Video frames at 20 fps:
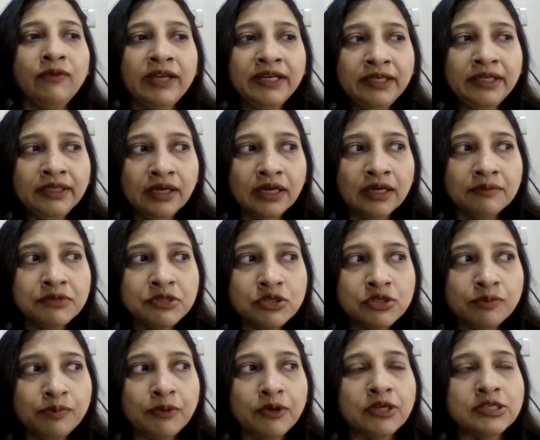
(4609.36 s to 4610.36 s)
Now, when it
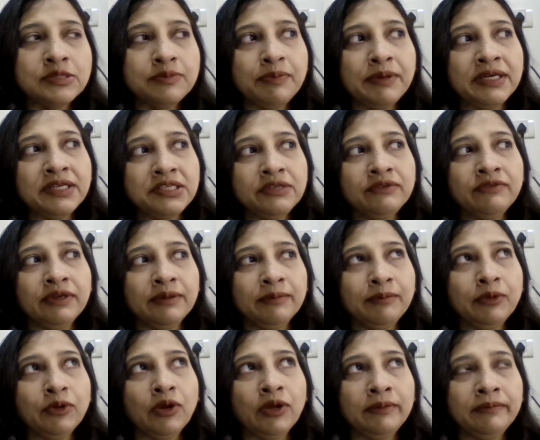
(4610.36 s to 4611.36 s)
comes to prospective
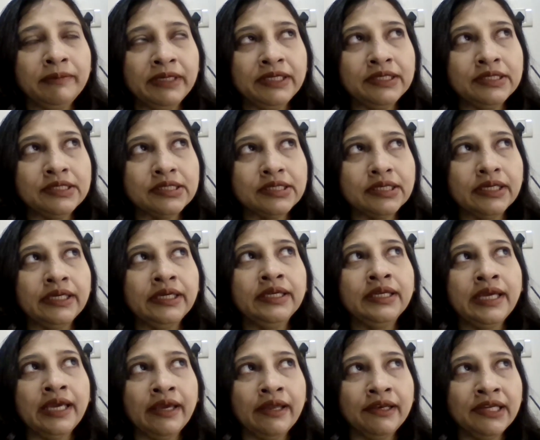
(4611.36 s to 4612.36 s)
employment
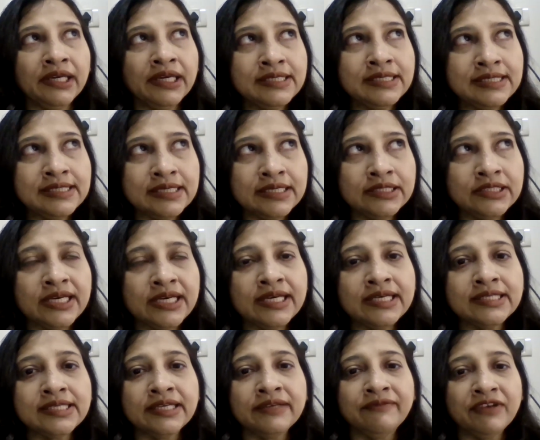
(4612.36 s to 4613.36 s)
in areas such
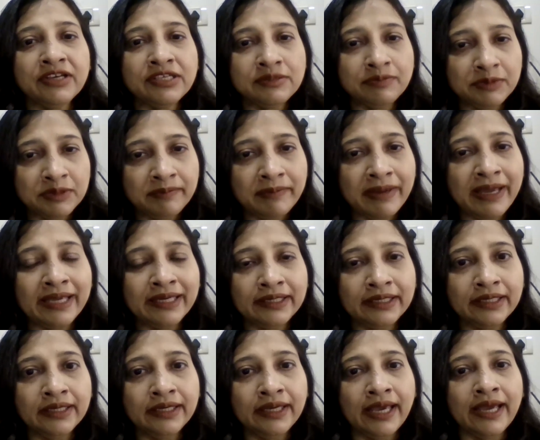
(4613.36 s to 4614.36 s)
as investment
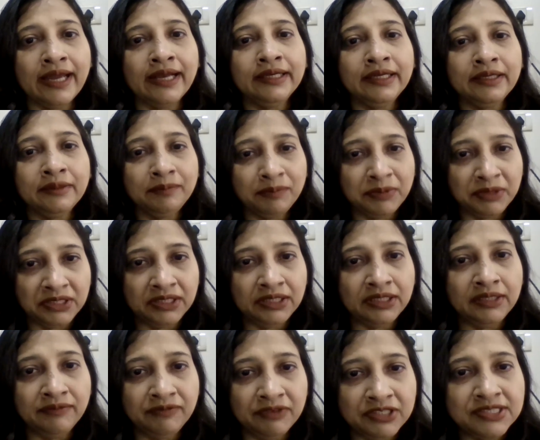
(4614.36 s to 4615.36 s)
banking and in
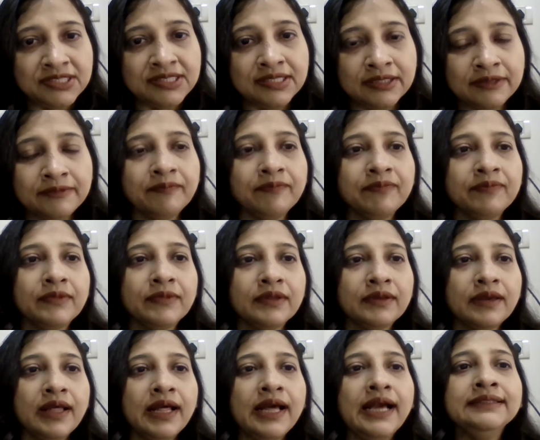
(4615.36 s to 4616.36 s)
PEVC,
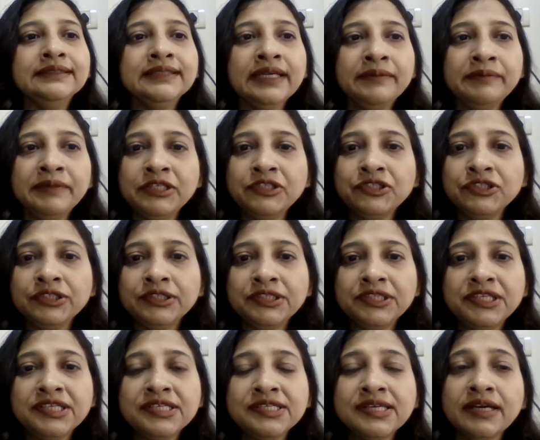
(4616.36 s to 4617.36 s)
as I
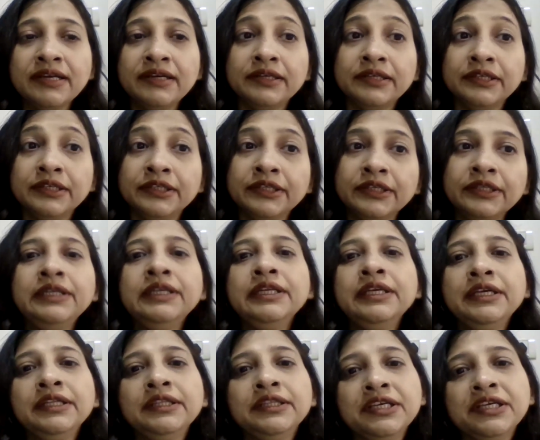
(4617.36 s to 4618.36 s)
mentioned, these are
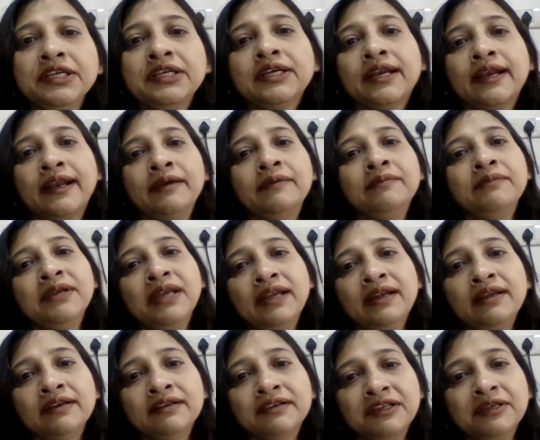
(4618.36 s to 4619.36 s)
really the
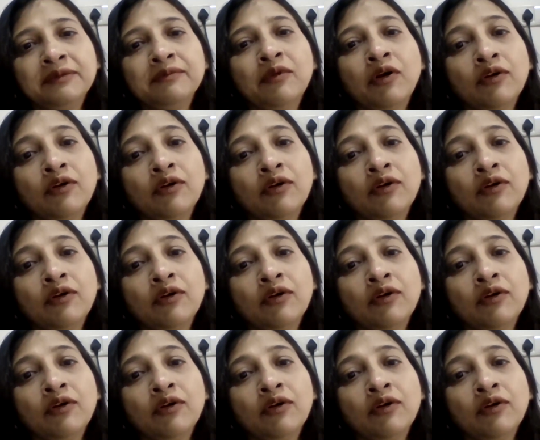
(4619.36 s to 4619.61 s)
creme de la